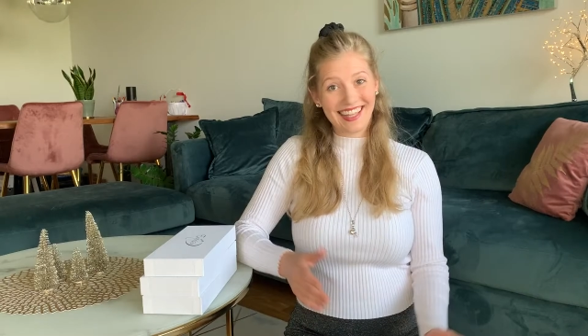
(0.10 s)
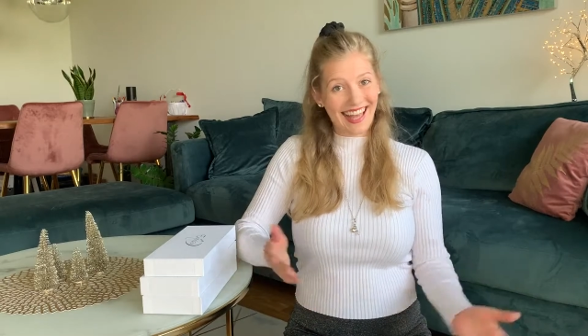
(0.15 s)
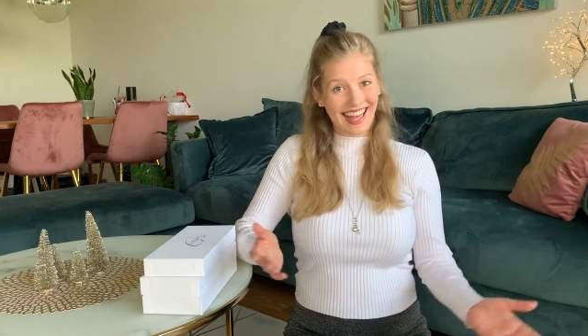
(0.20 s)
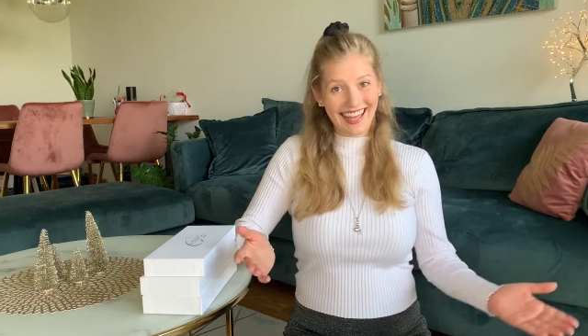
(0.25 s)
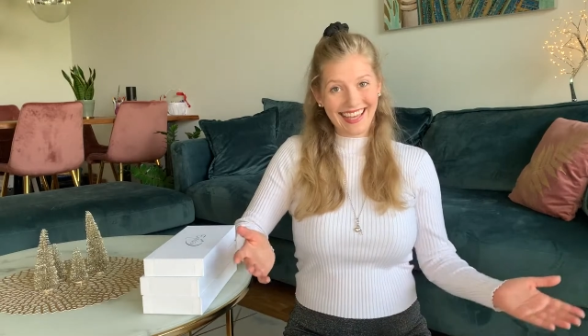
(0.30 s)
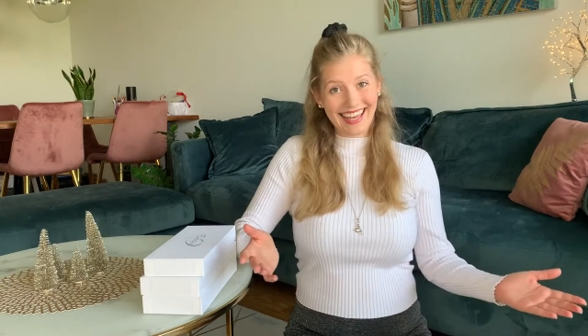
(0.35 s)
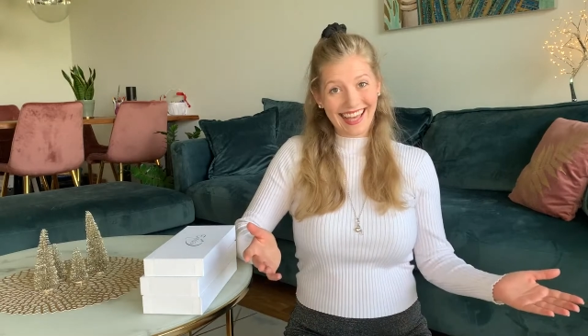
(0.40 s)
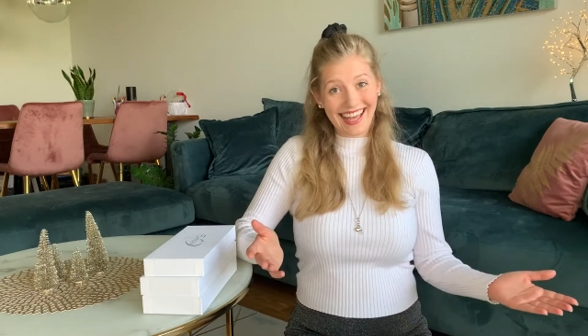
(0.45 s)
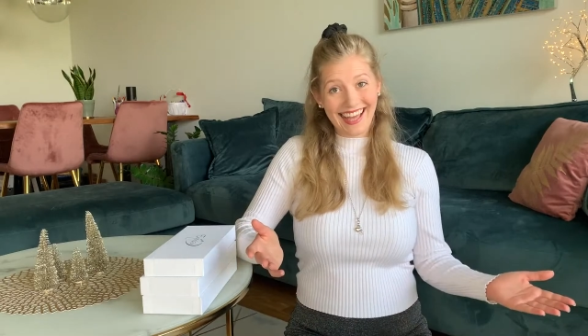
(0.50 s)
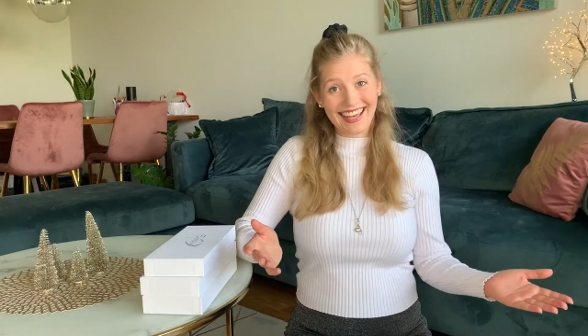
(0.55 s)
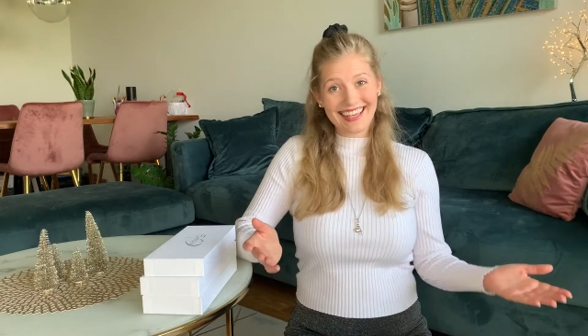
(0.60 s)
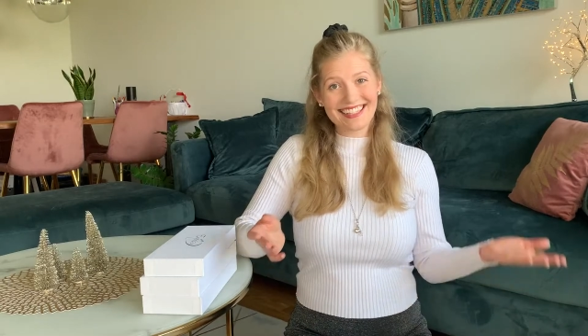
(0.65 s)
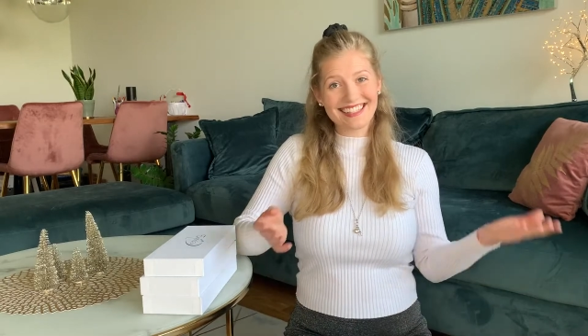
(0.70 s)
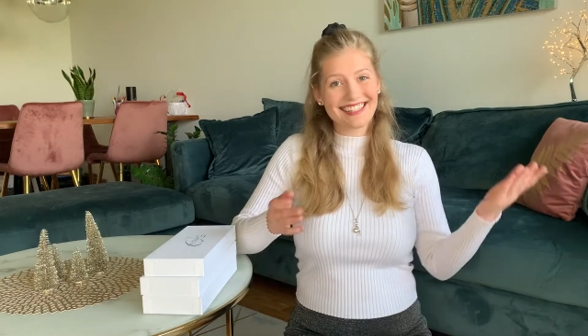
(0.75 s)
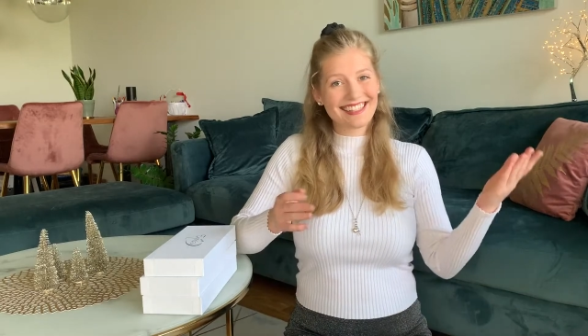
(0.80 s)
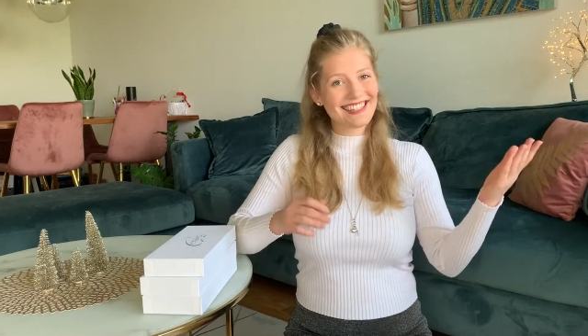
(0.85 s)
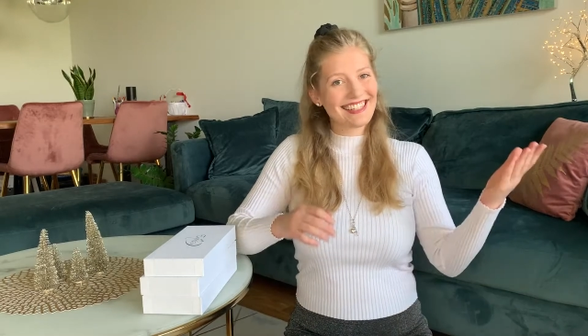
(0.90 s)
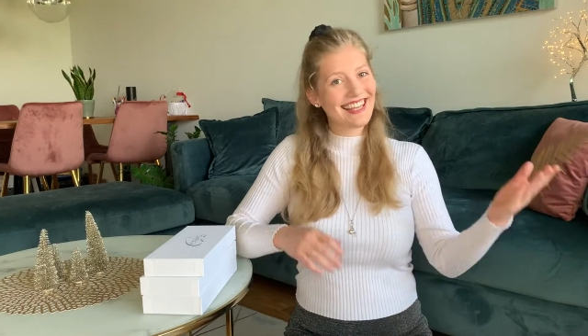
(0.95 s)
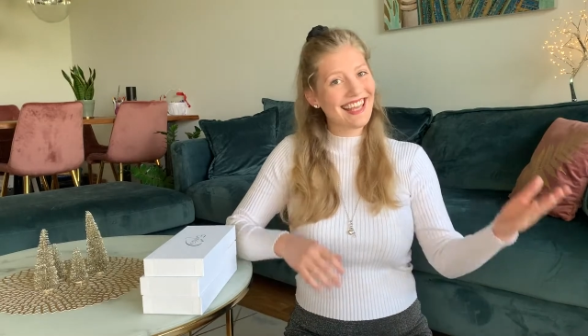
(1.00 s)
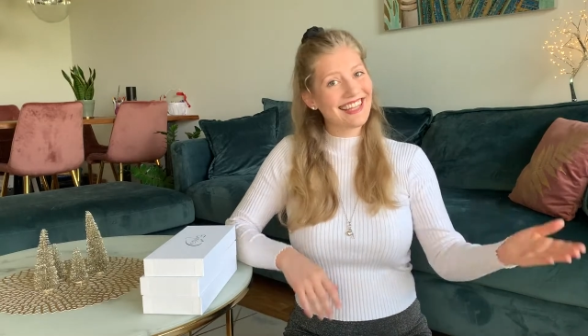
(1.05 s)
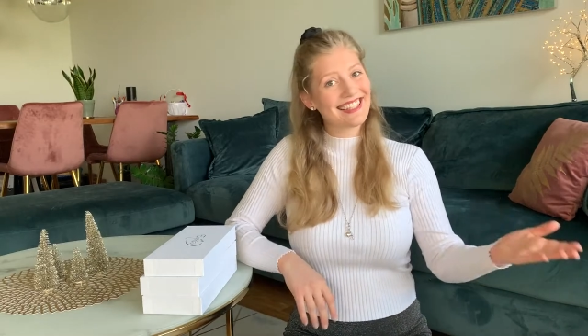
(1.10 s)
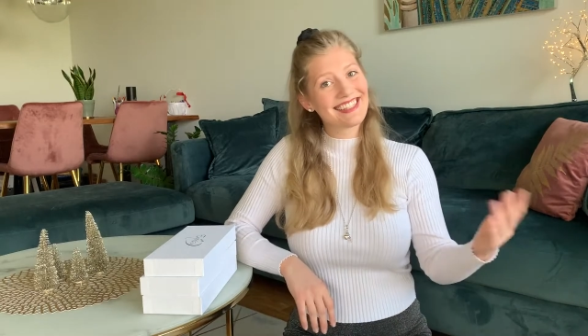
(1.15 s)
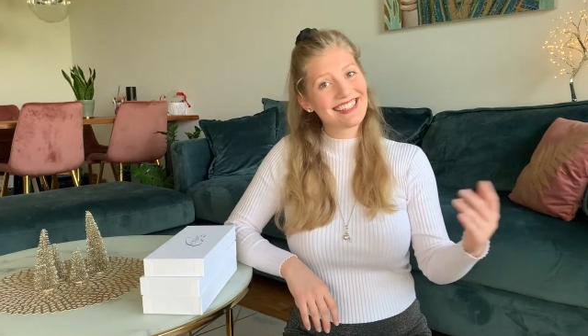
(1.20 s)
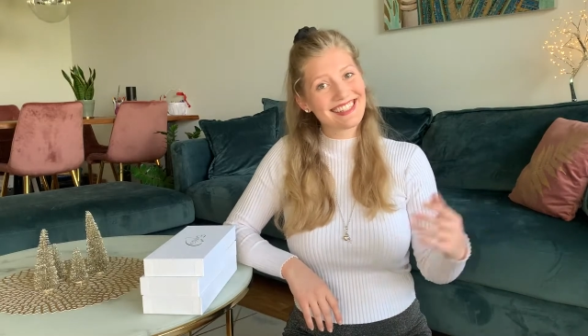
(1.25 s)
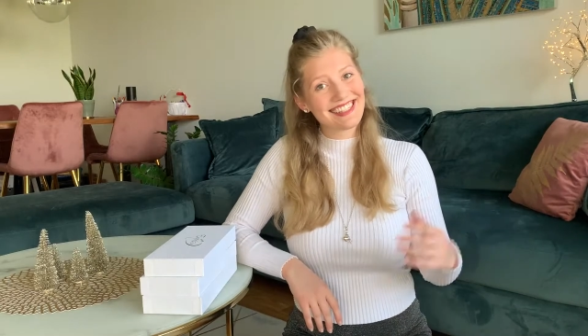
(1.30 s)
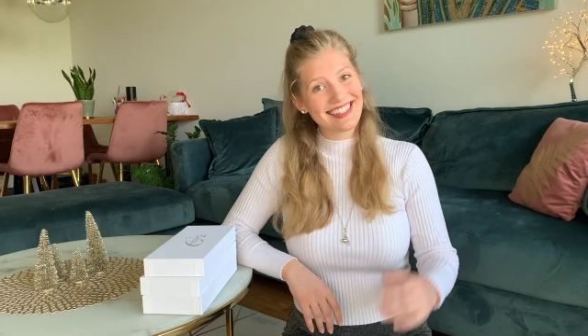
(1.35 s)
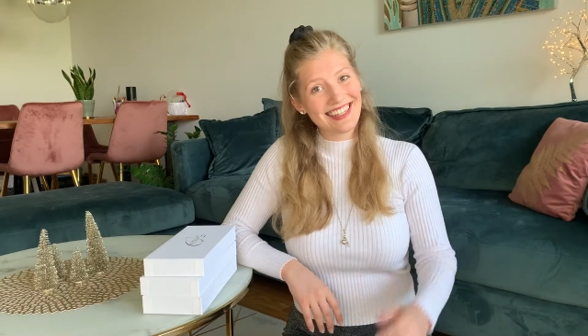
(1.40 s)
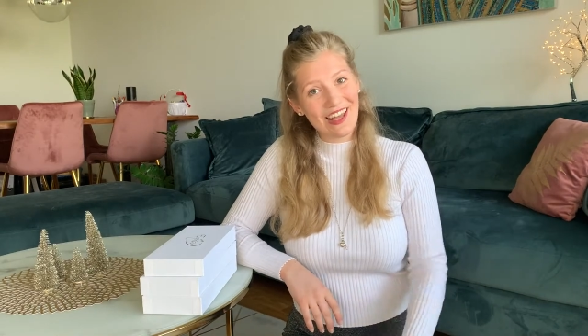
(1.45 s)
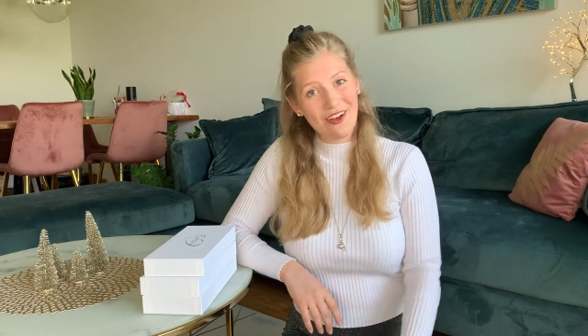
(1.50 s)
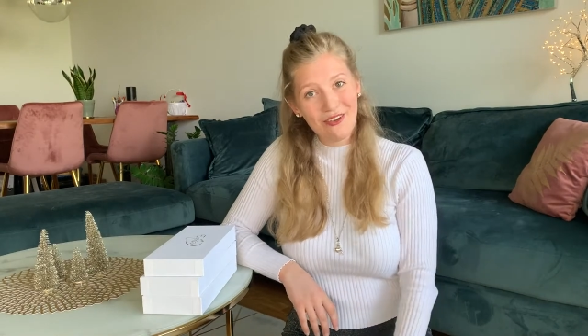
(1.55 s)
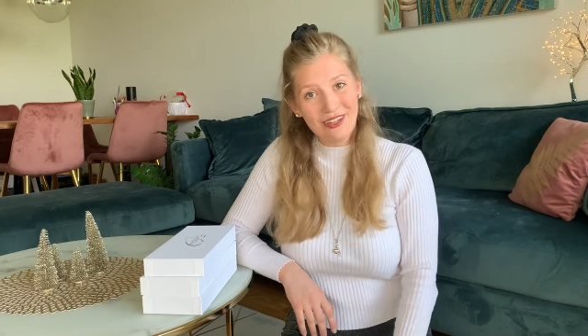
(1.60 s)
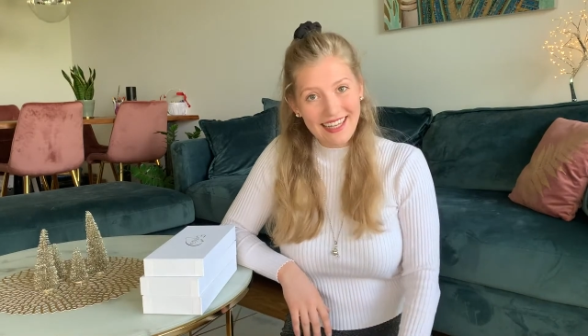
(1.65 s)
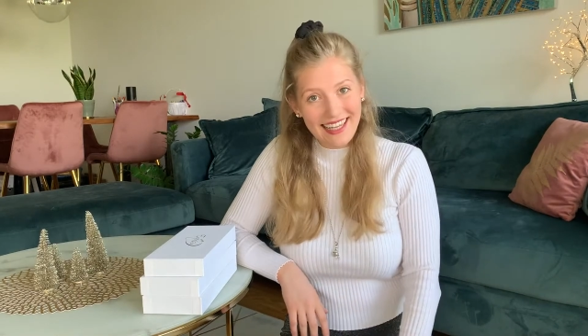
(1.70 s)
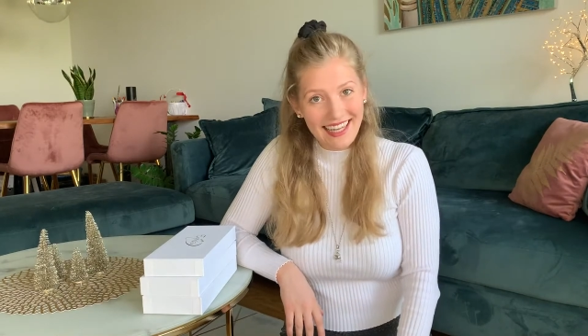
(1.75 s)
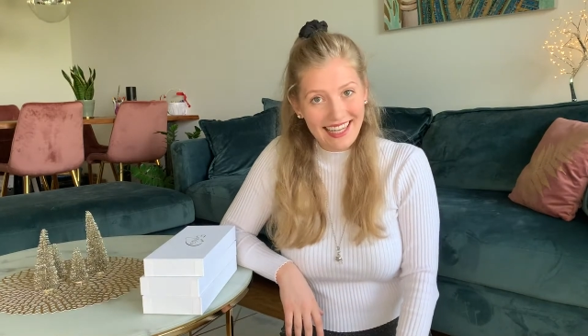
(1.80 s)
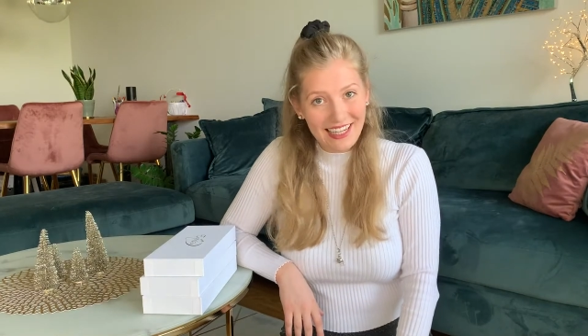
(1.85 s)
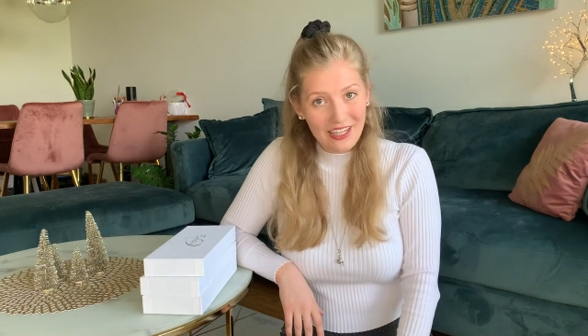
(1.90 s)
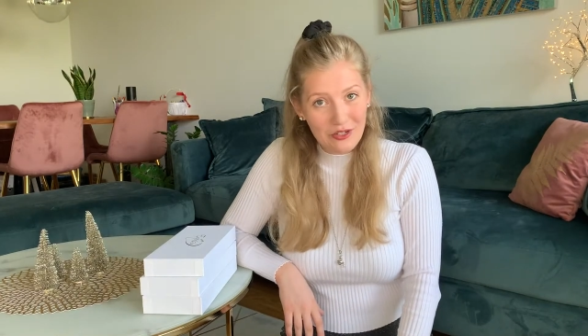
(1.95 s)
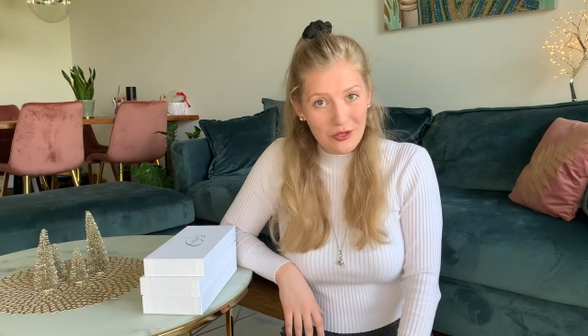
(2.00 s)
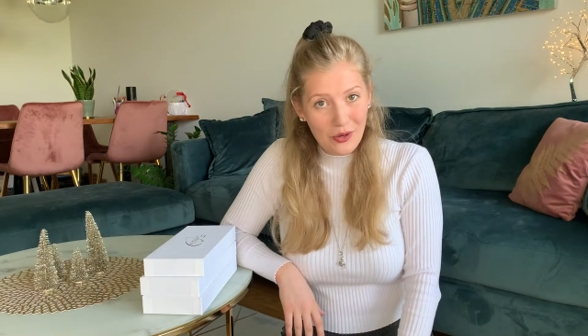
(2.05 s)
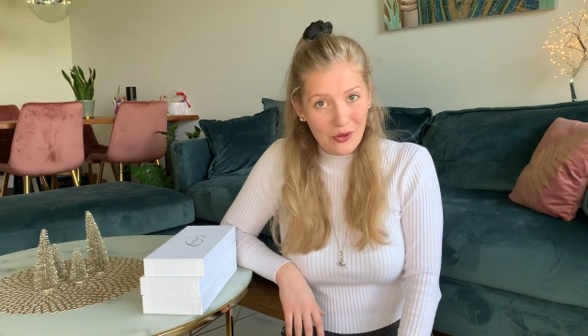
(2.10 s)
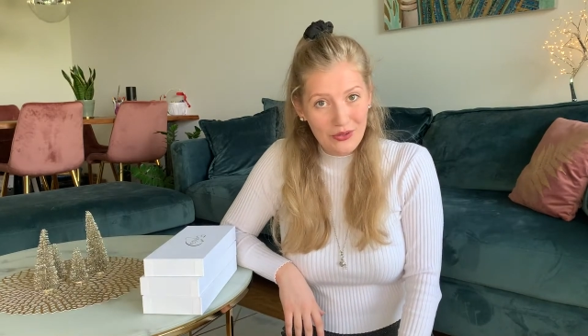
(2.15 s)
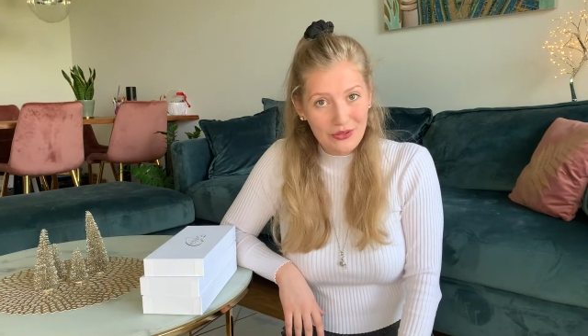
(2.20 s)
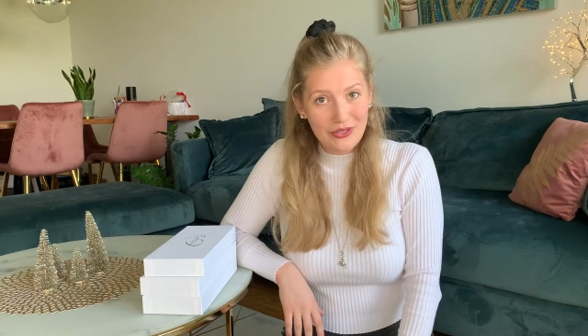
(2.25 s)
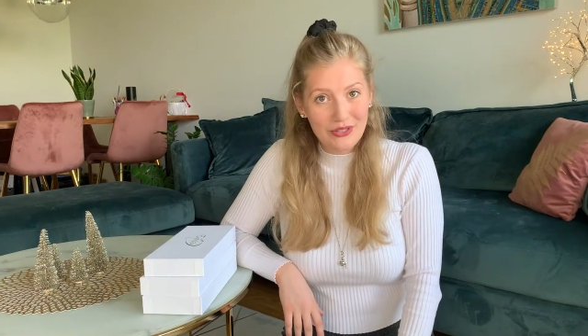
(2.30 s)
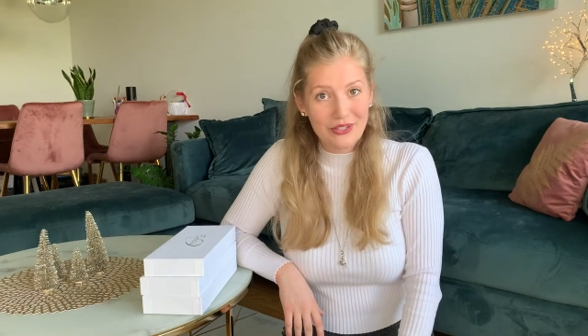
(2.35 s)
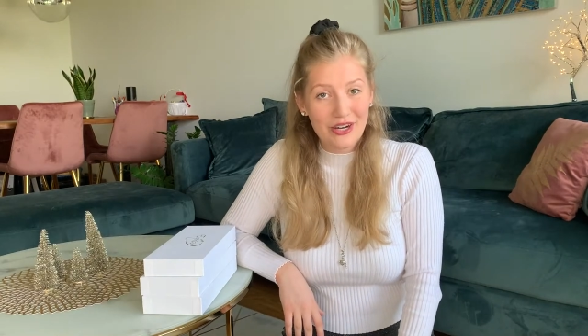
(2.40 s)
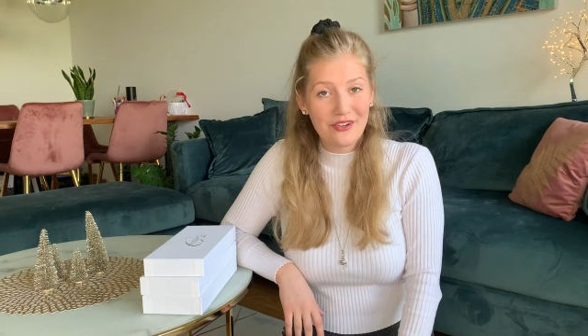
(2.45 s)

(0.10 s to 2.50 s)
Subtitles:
Hi guys, it's slowly getting colder